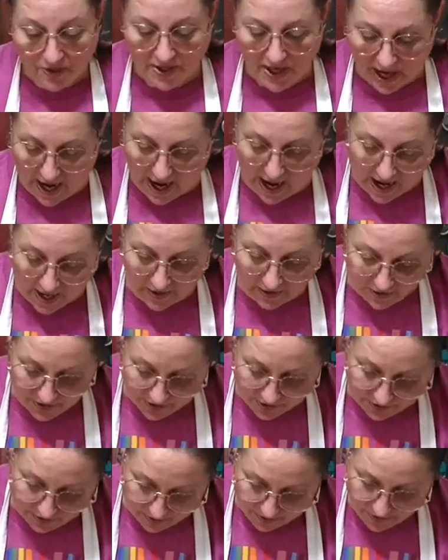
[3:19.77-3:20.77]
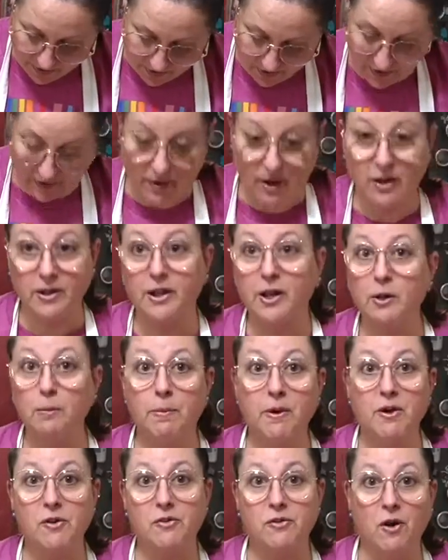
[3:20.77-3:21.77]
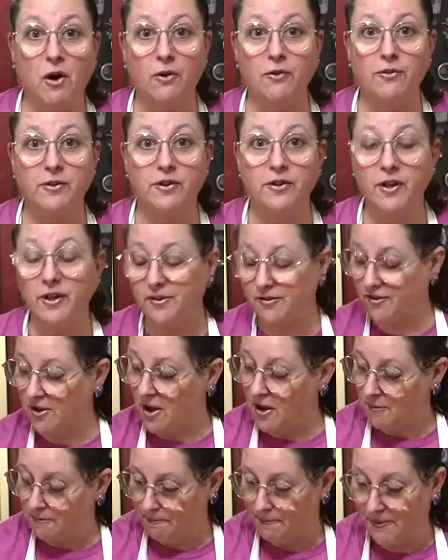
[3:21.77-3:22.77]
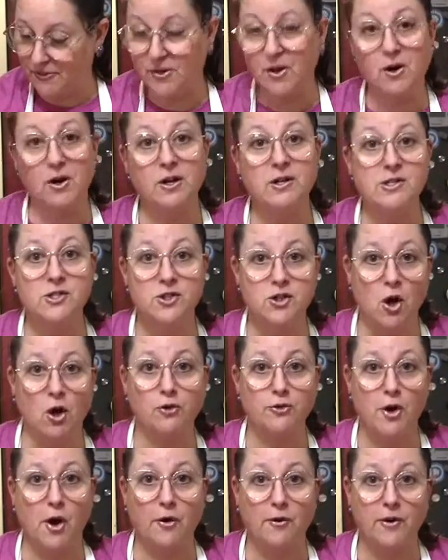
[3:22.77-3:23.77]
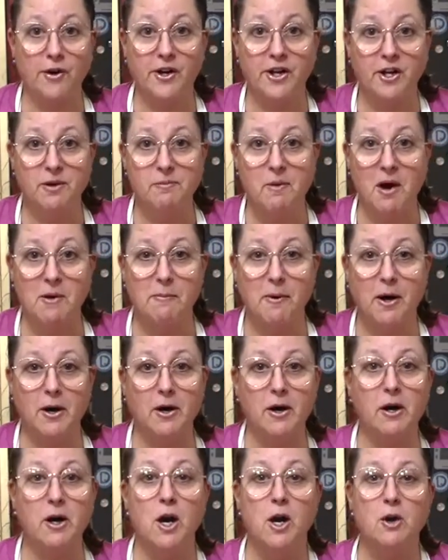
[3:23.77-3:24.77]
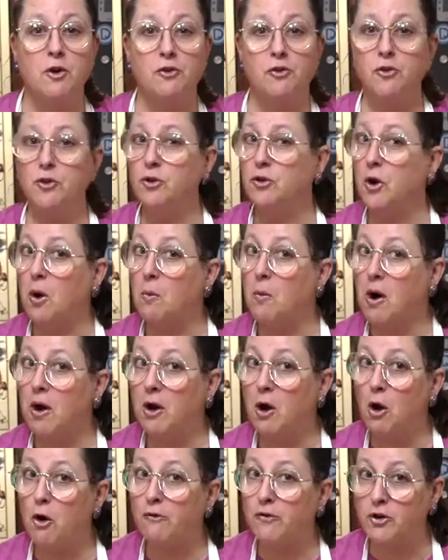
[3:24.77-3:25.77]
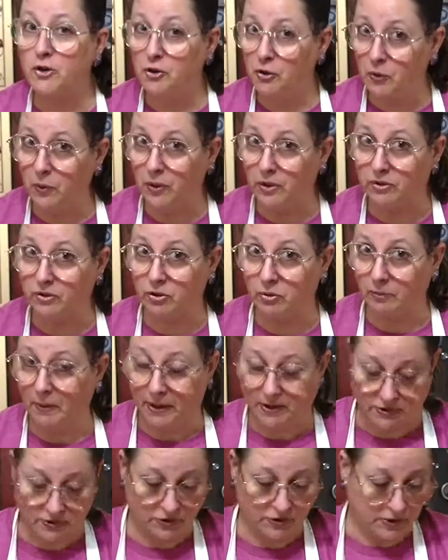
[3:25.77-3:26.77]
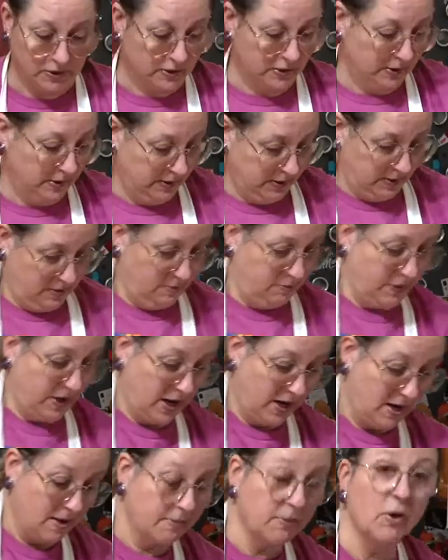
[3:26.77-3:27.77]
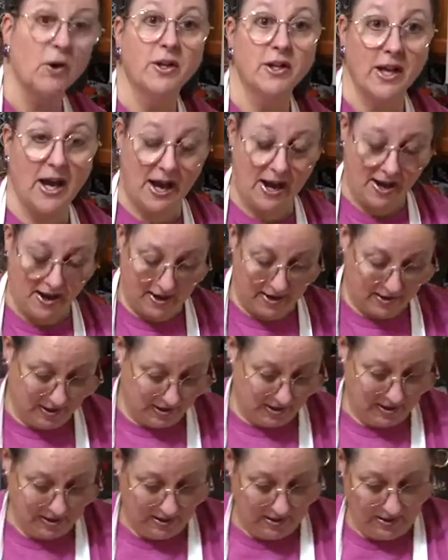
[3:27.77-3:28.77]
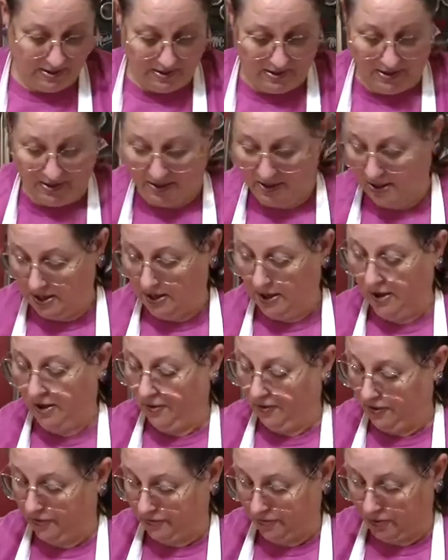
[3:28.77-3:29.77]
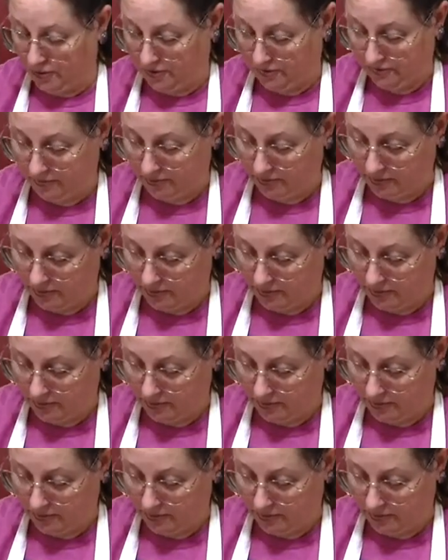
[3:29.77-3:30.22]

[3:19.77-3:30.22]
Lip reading: to add a little bit of salt to this, but there is salt already in my butter, so you don't want to overdo it too much. But I am going to add the salt.